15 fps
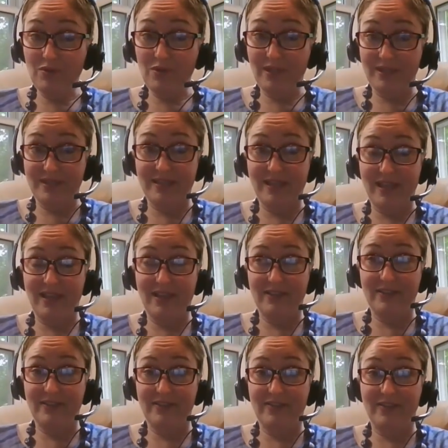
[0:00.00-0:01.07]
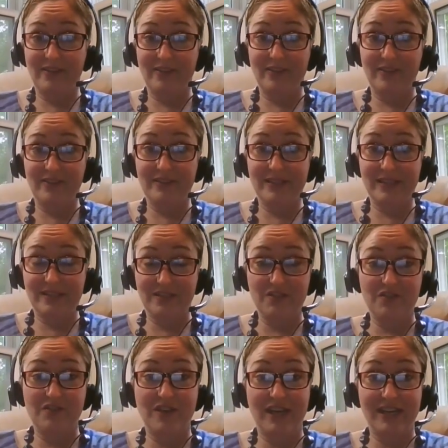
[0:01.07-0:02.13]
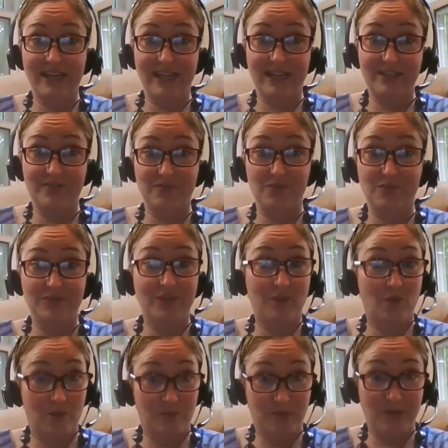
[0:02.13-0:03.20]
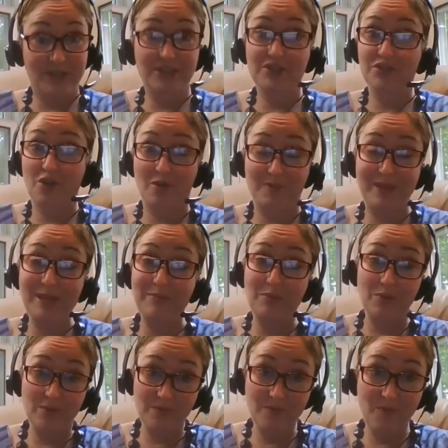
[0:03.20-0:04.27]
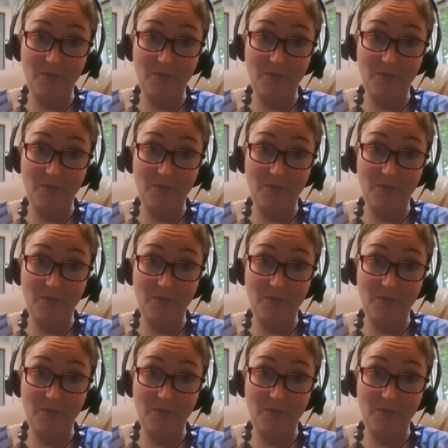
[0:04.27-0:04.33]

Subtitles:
because the Citizens United case ruled that corporations are people,